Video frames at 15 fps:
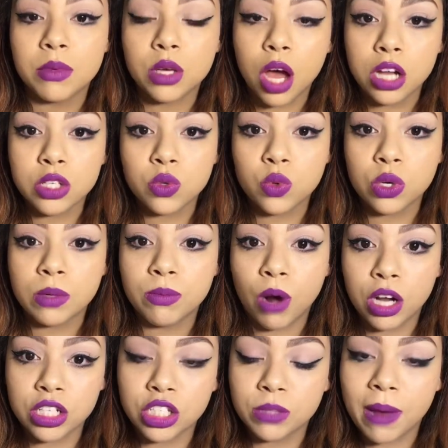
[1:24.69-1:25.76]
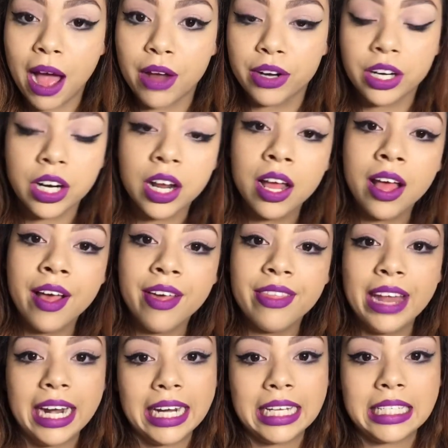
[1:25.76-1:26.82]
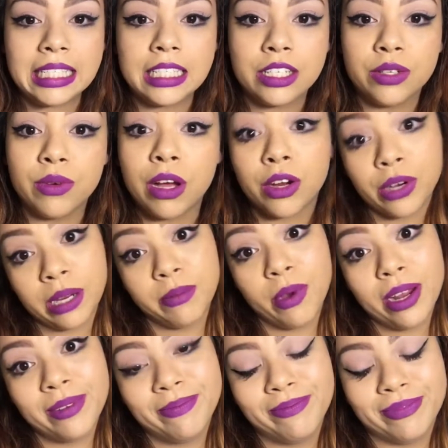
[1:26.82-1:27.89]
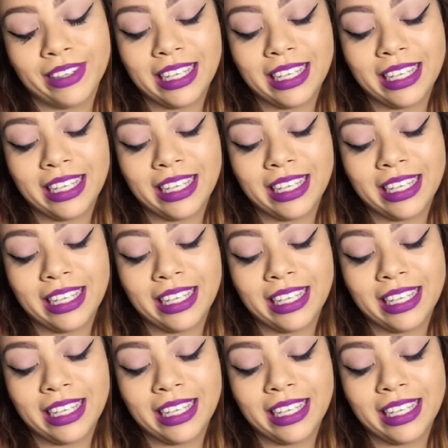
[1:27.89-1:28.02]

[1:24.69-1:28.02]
contour bronzer powder than it is to a cream one.